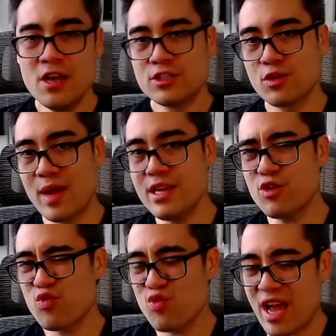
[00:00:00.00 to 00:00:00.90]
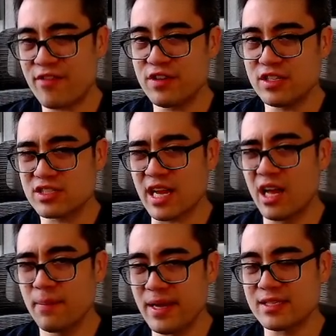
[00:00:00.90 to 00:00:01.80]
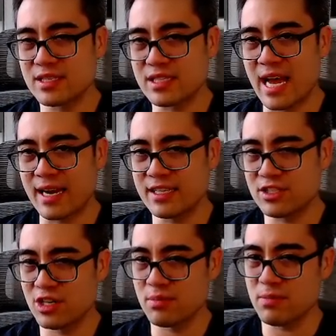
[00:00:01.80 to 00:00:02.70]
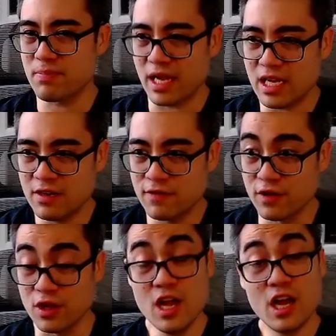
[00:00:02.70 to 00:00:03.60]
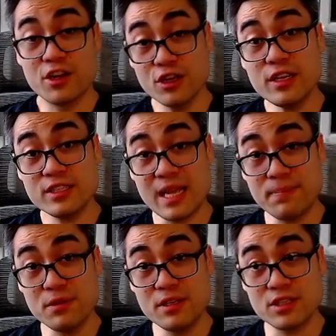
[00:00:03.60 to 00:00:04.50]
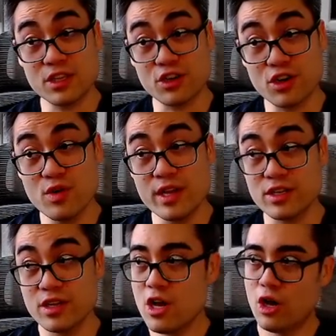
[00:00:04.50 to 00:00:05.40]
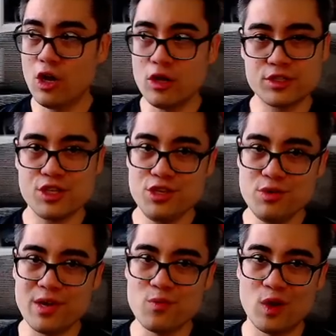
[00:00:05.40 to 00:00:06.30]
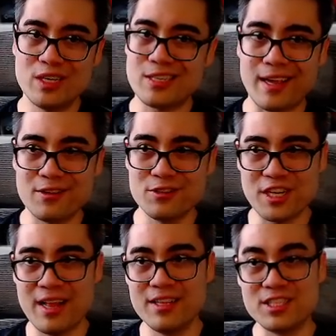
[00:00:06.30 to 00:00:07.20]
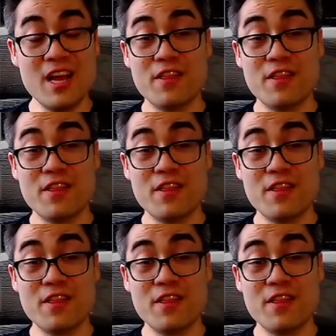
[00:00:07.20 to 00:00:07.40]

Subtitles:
So any gravity-style base attack is going to be painful. A good example is the current Alt UN1 title challenge.